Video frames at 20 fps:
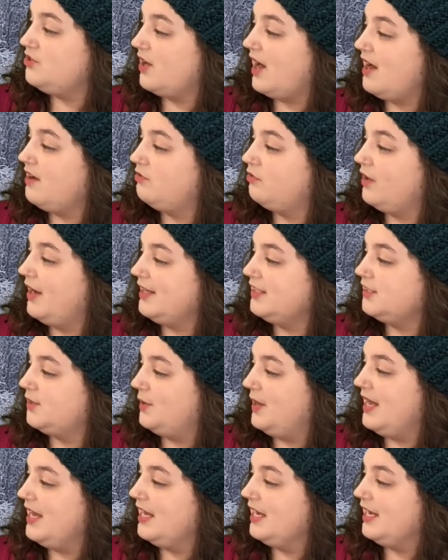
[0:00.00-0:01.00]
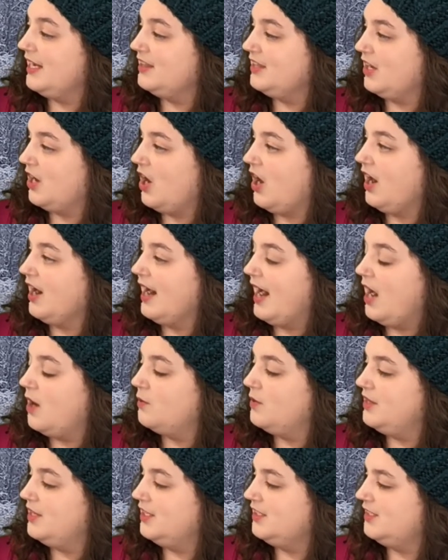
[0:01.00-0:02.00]
driveway so he could get the car
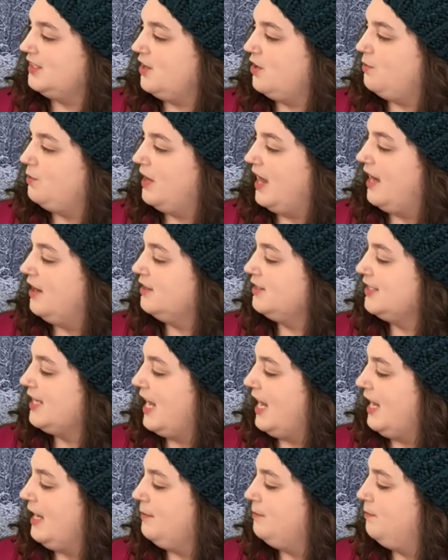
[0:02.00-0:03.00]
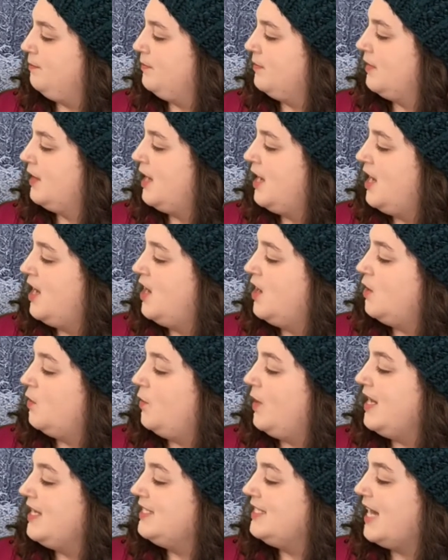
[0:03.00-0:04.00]
out when the snowplows came.
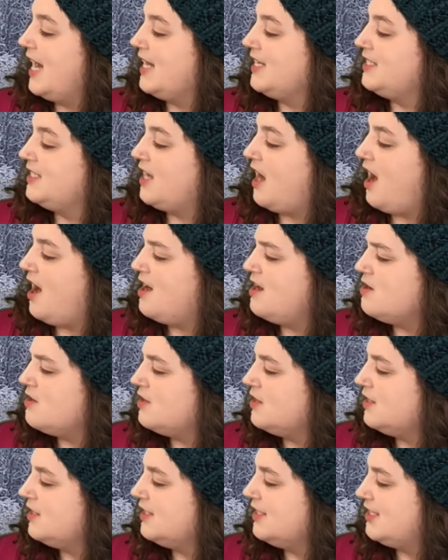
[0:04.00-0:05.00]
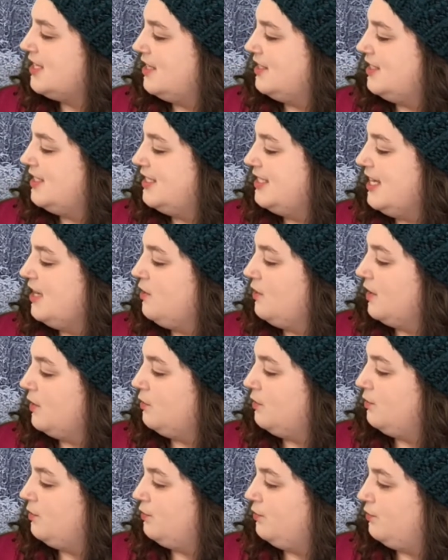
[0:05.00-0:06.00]
We dug tunnels and
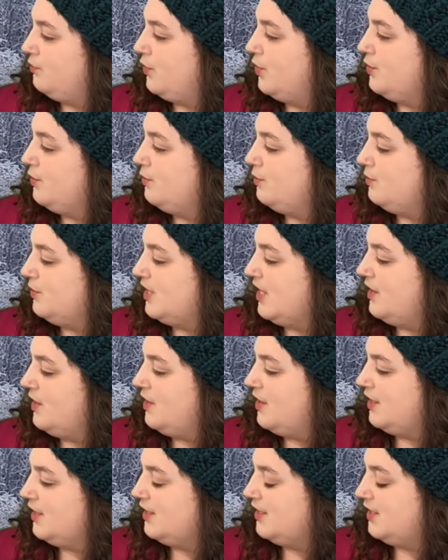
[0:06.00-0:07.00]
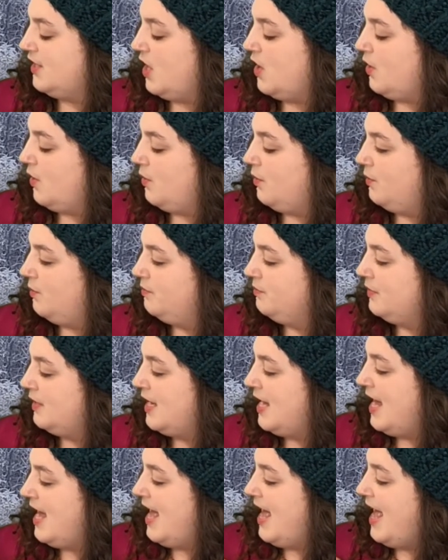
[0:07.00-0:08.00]
secret rooms under the snow.
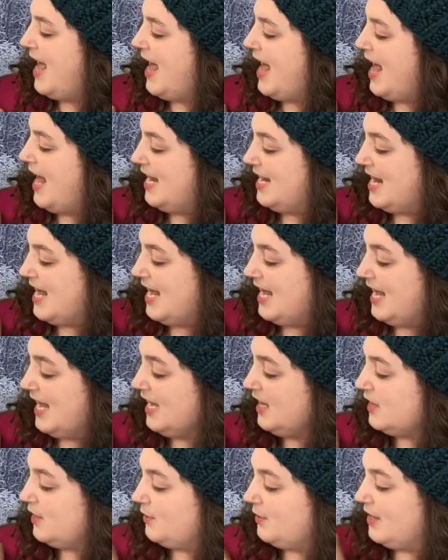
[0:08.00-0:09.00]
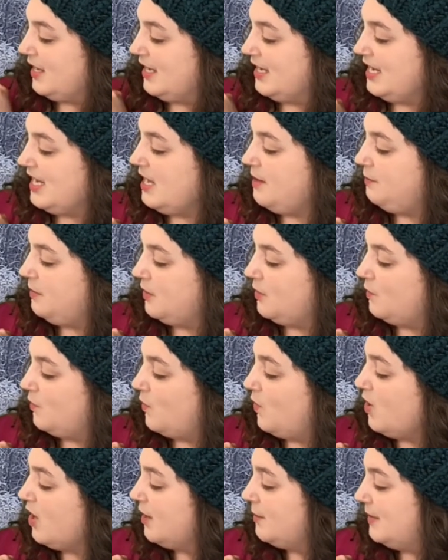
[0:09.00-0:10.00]
An igloo can keep you
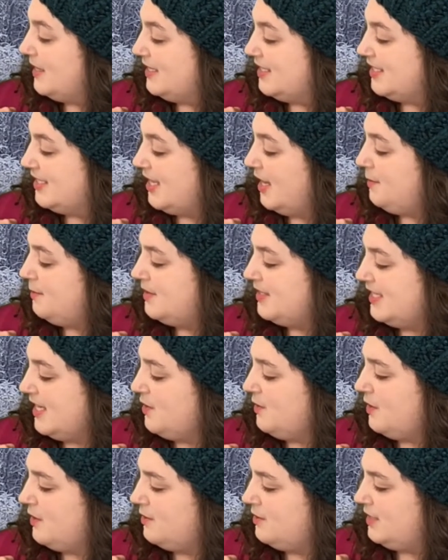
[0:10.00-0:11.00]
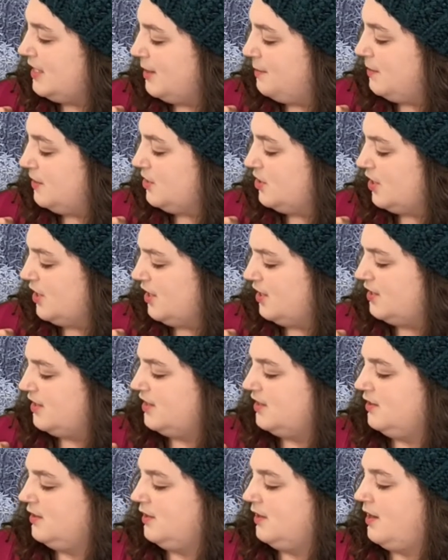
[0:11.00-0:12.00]
warm in sub-zero
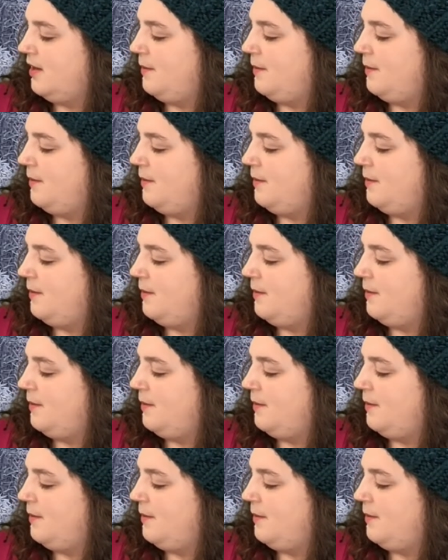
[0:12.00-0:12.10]
temperatures.